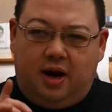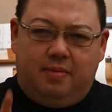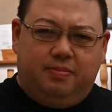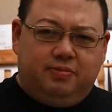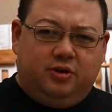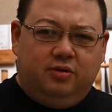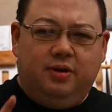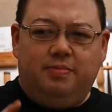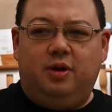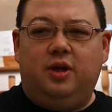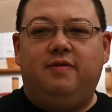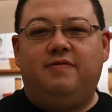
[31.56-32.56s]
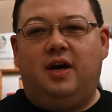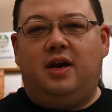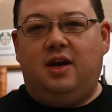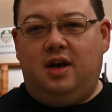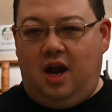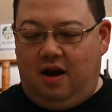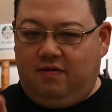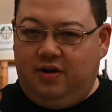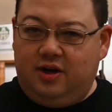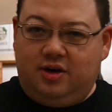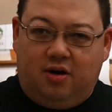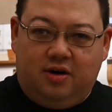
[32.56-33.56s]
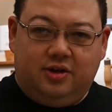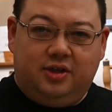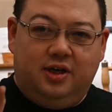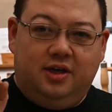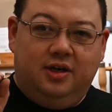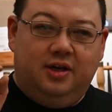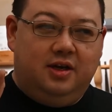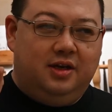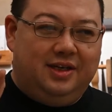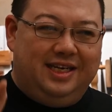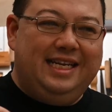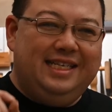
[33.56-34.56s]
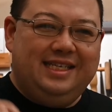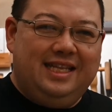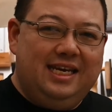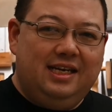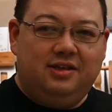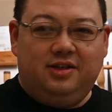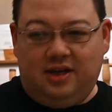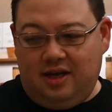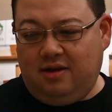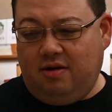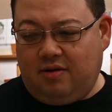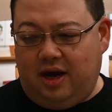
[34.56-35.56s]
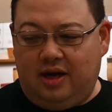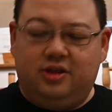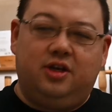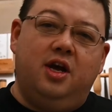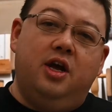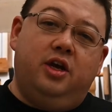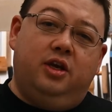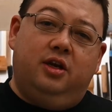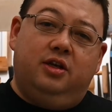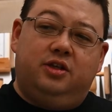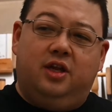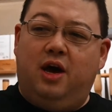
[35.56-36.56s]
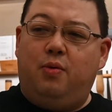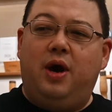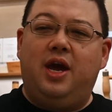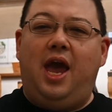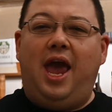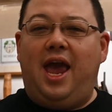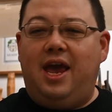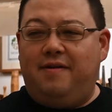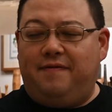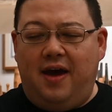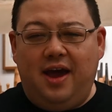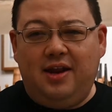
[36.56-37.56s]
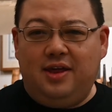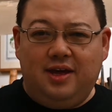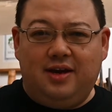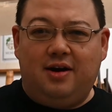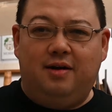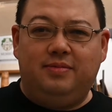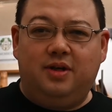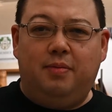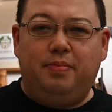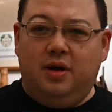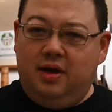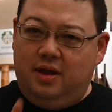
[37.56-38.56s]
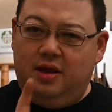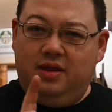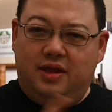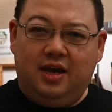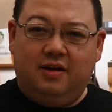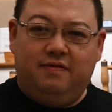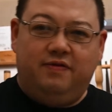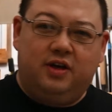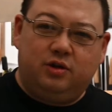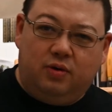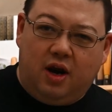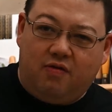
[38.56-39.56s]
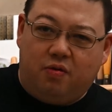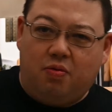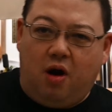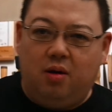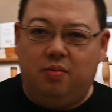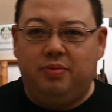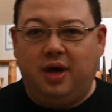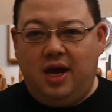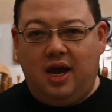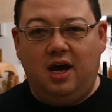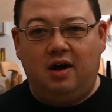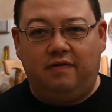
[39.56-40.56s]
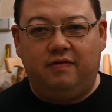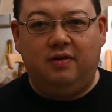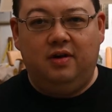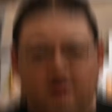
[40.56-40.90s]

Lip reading: I truly believe that every guitarist needs these in their case, so that way, if anything comes up, they can fix whatever problem they have.